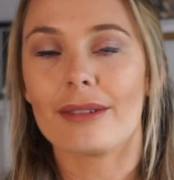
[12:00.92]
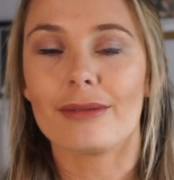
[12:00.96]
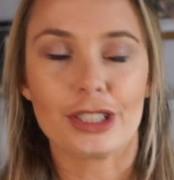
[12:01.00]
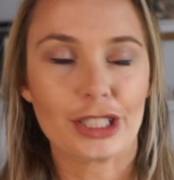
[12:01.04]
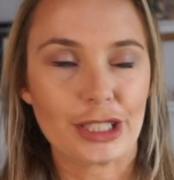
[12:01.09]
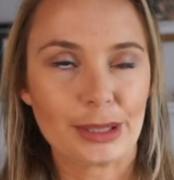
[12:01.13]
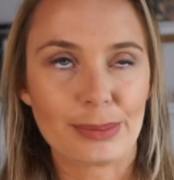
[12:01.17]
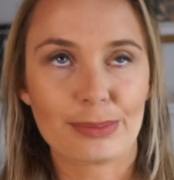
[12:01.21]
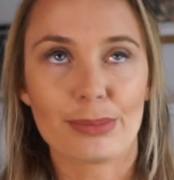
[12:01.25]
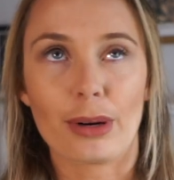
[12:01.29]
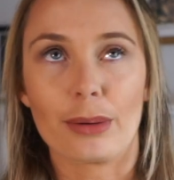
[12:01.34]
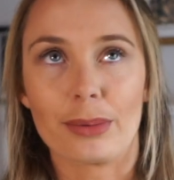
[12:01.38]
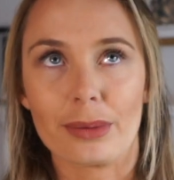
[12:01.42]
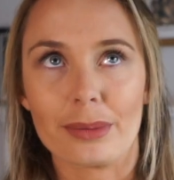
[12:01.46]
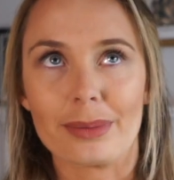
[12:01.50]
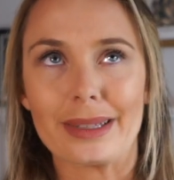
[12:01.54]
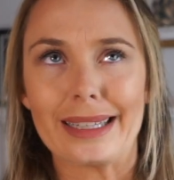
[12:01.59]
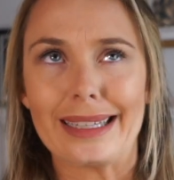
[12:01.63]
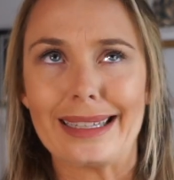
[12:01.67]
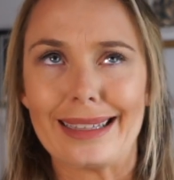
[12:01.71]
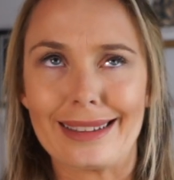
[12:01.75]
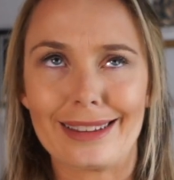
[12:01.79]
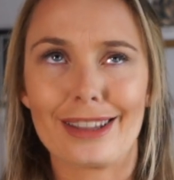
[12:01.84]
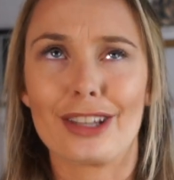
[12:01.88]
which is
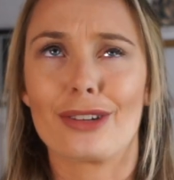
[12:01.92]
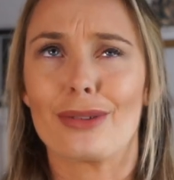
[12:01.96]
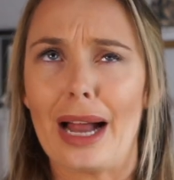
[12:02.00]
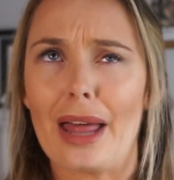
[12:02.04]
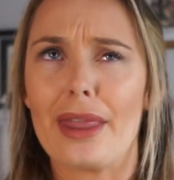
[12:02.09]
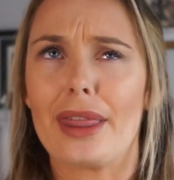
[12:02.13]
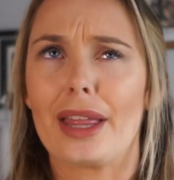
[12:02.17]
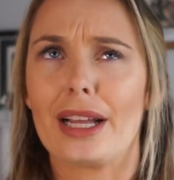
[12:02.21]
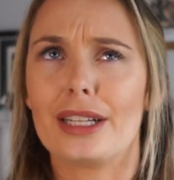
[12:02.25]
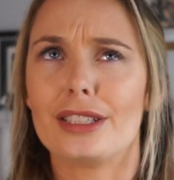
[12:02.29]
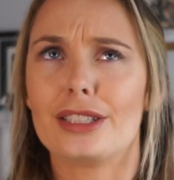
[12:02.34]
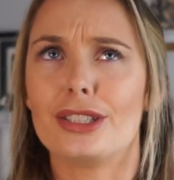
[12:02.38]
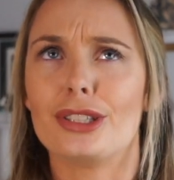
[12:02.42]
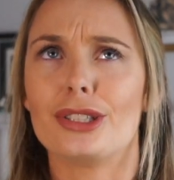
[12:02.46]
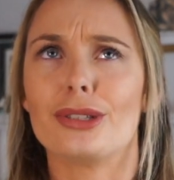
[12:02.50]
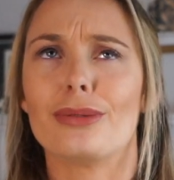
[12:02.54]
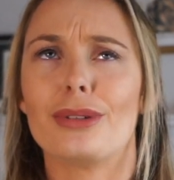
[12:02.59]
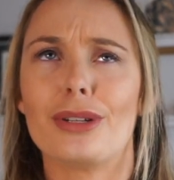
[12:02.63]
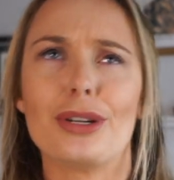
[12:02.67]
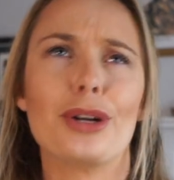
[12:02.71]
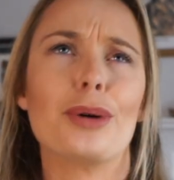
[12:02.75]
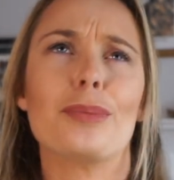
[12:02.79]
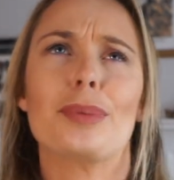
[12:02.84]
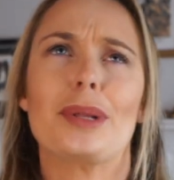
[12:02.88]
probably the right thing to do
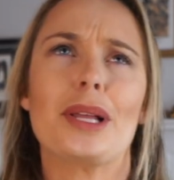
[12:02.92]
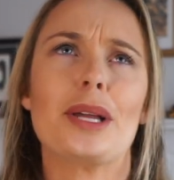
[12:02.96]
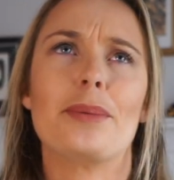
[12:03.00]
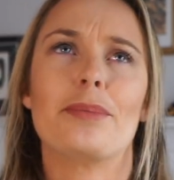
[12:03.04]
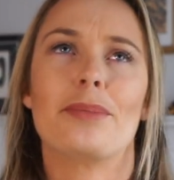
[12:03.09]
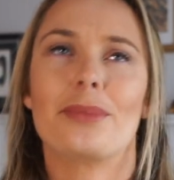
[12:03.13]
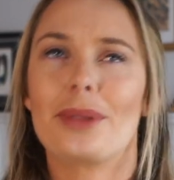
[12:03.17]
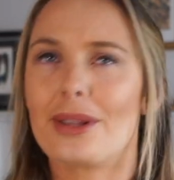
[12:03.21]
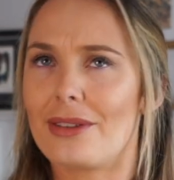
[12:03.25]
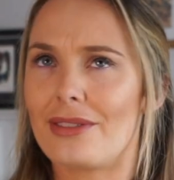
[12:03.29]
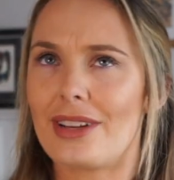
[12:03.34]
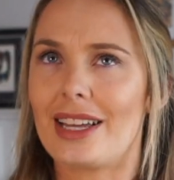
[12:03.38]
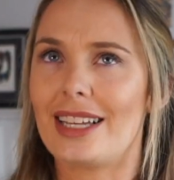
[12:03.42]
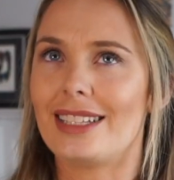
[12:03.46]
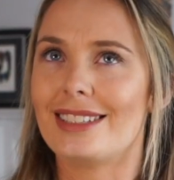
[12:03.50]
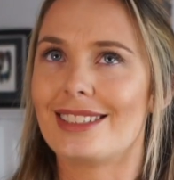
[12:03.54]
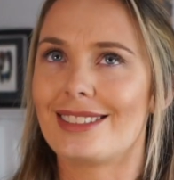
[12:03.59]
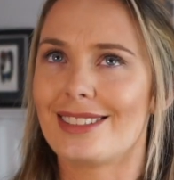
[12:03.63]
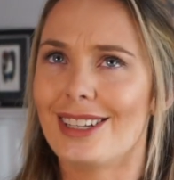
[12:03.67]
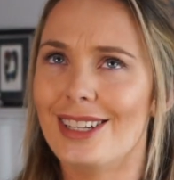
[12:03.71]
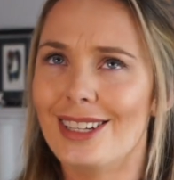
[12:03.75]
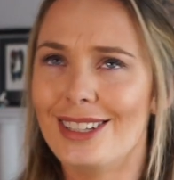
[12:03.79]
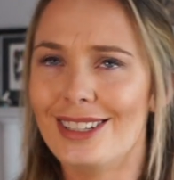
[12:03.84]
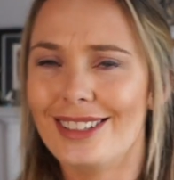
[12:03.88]
and not blame the
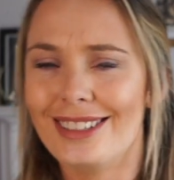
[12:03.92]
fans.